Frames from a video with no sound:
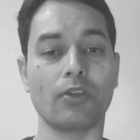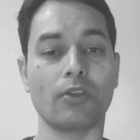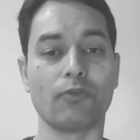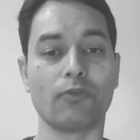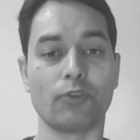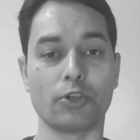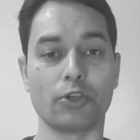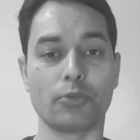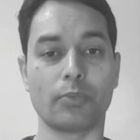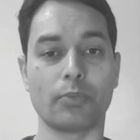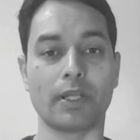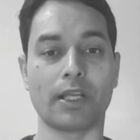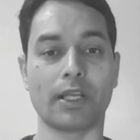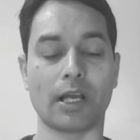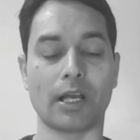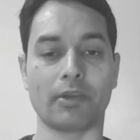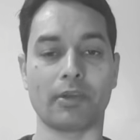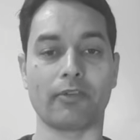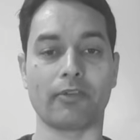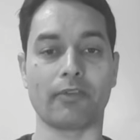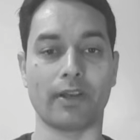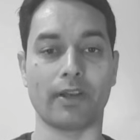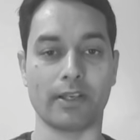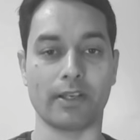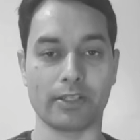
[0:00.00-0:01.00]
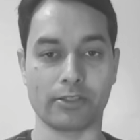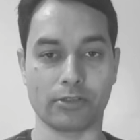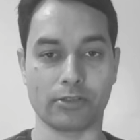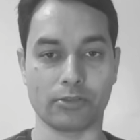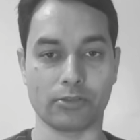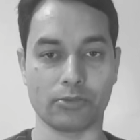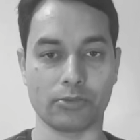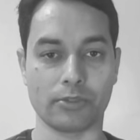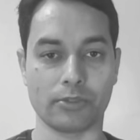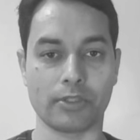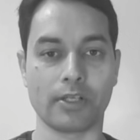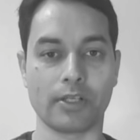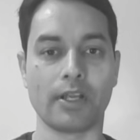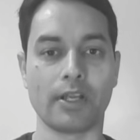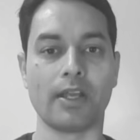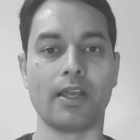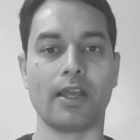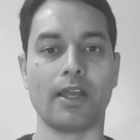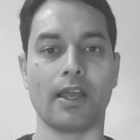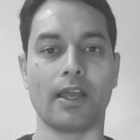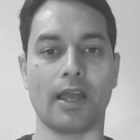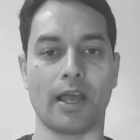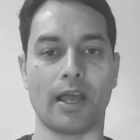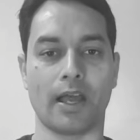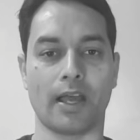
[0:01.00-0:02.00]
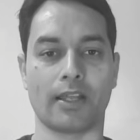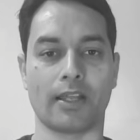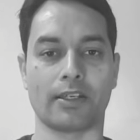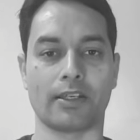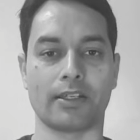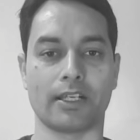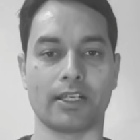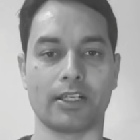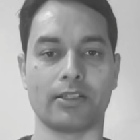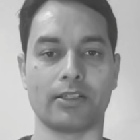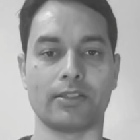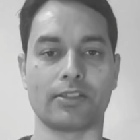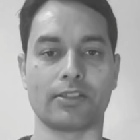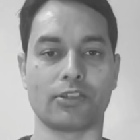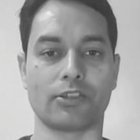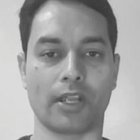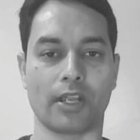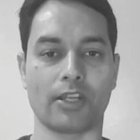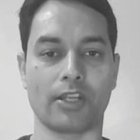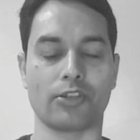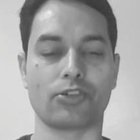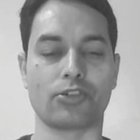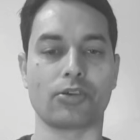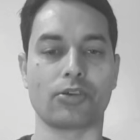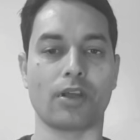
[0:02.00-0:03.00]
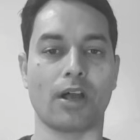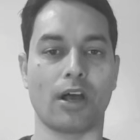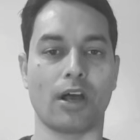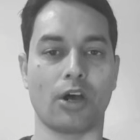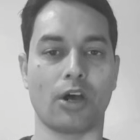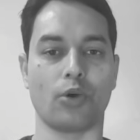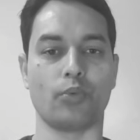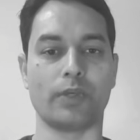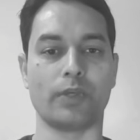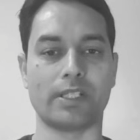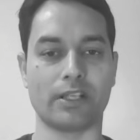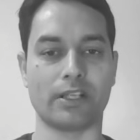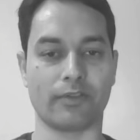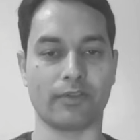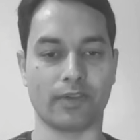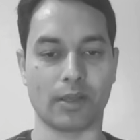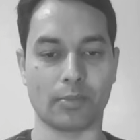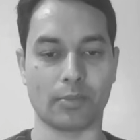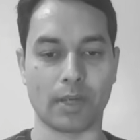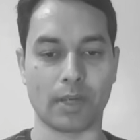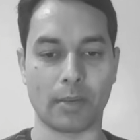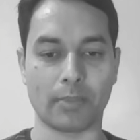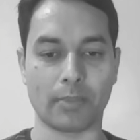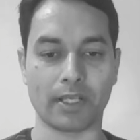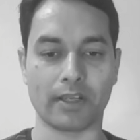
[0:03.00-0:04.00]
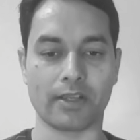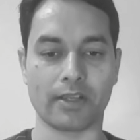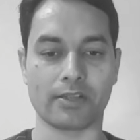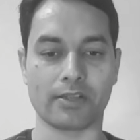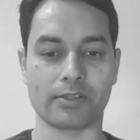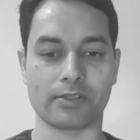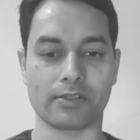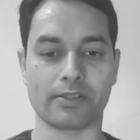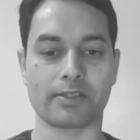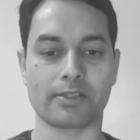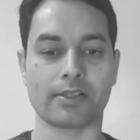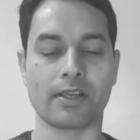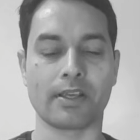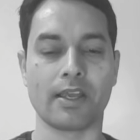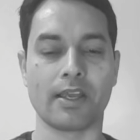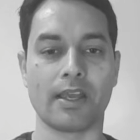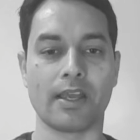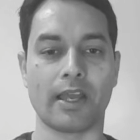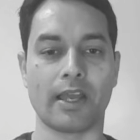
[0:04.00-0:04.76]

would be coming very soon, and it'll change how we develop applications.